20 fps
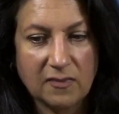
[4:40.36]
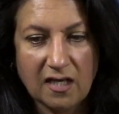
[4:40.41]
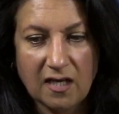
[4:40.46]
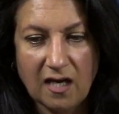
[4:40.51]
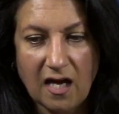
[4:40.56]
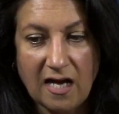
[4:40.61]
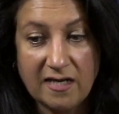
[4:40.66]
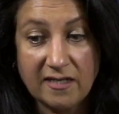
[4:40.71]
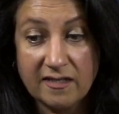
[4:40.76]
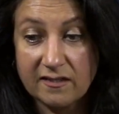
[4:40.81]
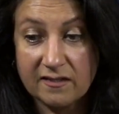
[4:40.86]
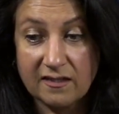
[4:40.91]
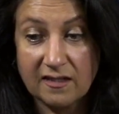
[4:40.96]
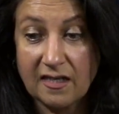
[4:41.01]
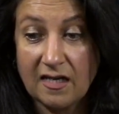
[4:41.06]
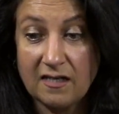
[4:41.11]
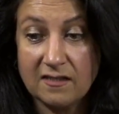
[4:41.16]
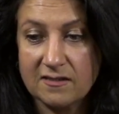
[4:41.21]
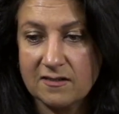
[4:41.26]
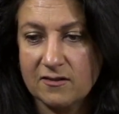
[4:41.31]
anything
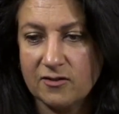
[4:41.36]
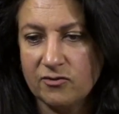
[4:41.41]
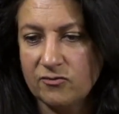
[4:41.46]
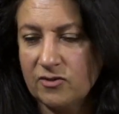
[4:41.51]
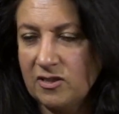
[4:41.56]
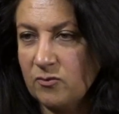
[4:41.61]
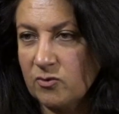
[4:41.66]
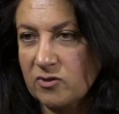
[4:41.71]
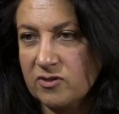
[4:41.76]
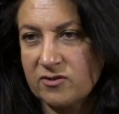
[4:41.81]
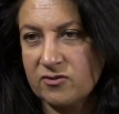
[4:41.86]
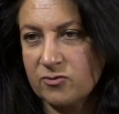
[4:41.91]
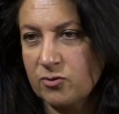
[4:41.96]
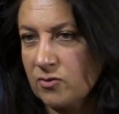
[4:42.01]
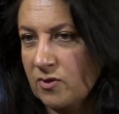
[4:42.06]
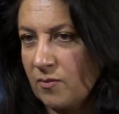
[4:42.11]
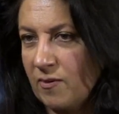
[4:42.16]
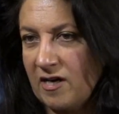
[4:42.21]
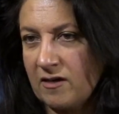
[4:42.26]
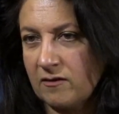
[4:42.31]
else that you really want to
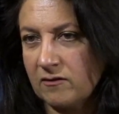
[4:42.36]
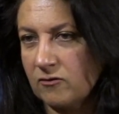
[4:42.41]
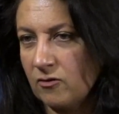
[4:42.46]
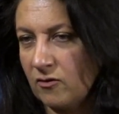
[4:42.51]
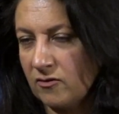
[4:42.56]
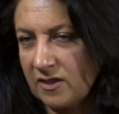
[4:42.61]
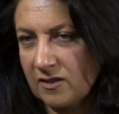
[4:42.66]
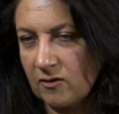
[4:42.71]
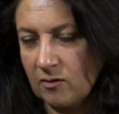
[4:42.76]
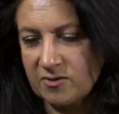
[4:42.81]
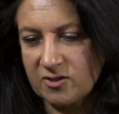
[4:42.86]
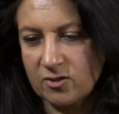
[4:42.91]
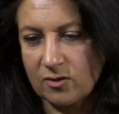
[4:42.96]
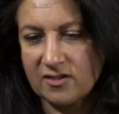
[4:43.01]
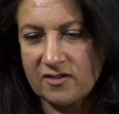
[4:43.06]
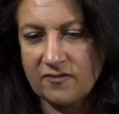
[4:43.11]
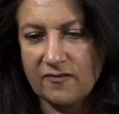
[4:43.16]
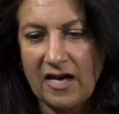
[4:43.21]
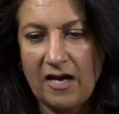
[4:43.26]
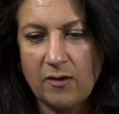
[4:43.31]
talk about, chronic
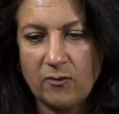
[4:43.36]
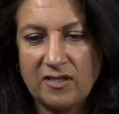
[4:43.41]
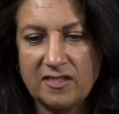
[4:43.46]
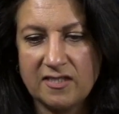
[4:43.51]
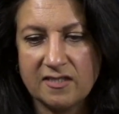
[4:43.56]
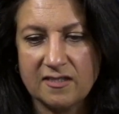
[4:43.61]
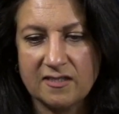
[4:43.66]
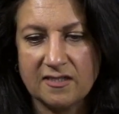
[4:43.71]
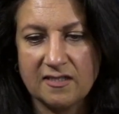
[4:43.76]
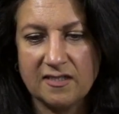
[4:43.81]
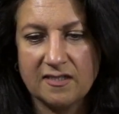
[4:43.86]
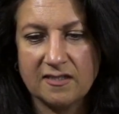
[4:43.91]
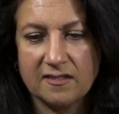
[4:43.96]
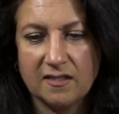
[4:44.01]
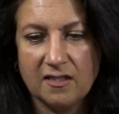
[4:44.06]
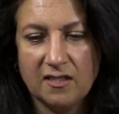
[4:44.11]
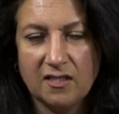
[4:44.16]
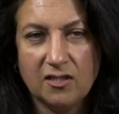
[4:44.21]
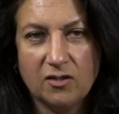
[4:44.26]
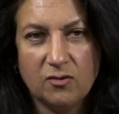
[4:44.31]
obstructive airways disease,
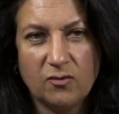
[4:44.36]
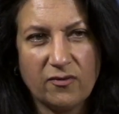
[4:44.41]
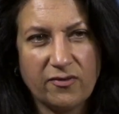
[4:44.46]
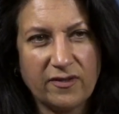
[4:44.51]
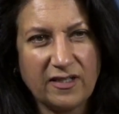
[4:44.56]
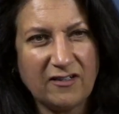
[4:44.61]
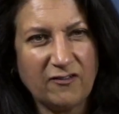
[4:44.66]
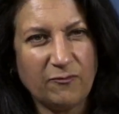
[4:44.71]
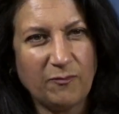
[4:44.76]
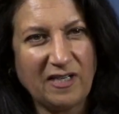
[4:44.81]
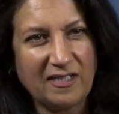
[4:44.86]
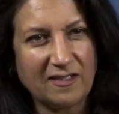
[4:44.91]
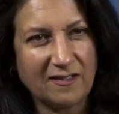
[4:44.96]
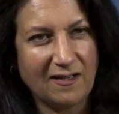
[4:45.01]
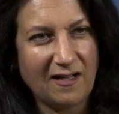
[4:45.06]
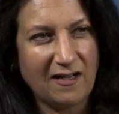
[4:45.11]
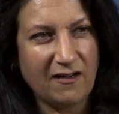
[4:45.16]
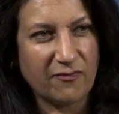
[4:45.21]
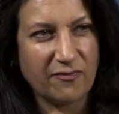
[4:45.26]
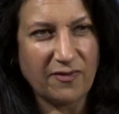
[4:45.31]
well, think of mental
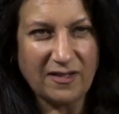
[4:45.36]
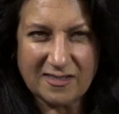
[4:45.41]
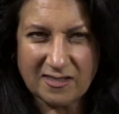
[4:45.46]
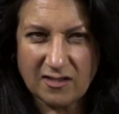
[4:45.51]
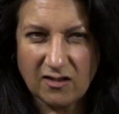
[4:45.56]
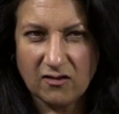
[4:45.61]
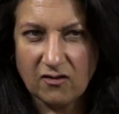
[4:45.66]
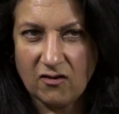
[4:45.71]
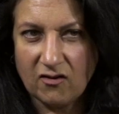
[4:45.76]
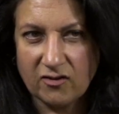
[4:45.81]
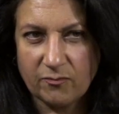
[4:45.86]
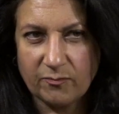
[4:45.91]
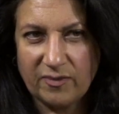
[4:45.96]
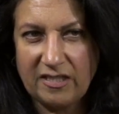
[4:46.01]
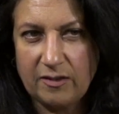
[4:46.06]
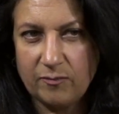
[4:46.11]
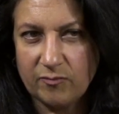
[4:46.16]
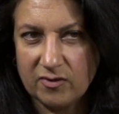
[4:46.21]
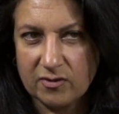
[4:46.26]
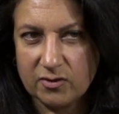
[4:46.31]
health. That's a lot of
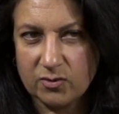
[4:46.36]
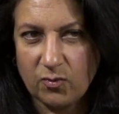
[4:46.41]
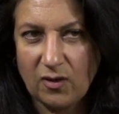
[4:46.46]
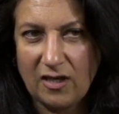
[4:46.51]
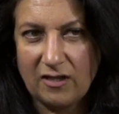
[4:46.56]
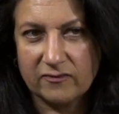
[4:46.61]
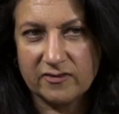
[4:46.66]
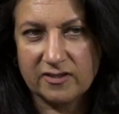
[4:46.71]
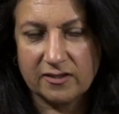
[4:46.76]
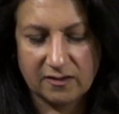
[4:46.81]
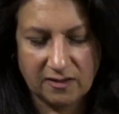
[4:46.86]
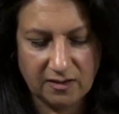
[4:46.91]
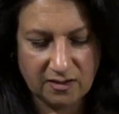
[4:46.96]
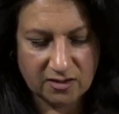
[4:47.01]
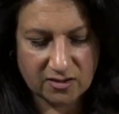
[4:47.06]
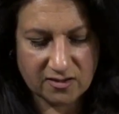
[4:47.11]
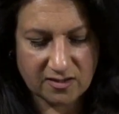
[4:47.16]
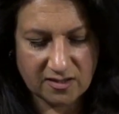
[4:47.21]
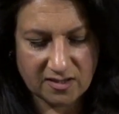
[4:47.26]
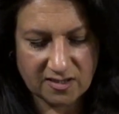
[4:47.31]
people, 12 to
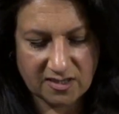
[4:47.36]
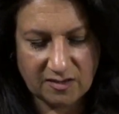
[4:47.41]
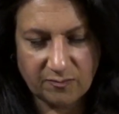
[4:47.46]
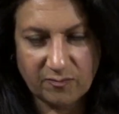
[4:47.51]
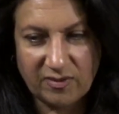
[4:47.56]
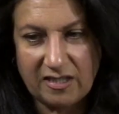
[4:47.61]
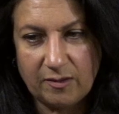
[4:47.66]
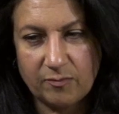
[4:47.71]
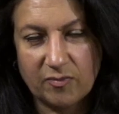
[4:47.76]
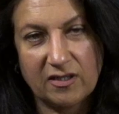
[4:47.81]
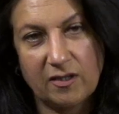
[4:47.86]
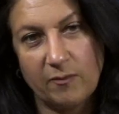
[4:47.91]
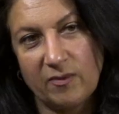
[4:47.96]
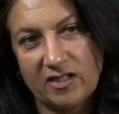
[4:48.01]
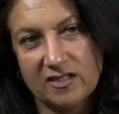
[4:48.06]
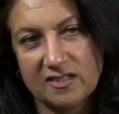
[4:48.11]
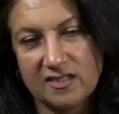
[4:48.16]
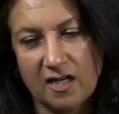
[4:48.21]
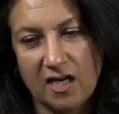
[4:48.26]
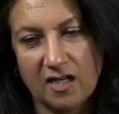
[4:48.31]
13 people
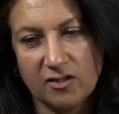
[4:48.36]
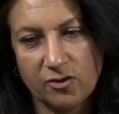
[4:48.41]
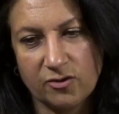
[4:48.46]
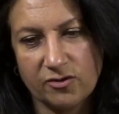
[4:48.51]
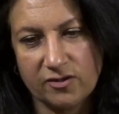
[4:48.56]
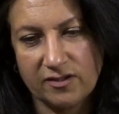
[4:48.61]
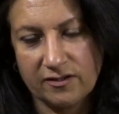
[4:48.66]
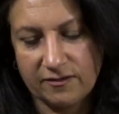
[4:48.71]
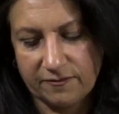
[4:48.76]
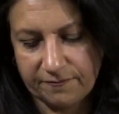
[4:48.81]
amongst 100.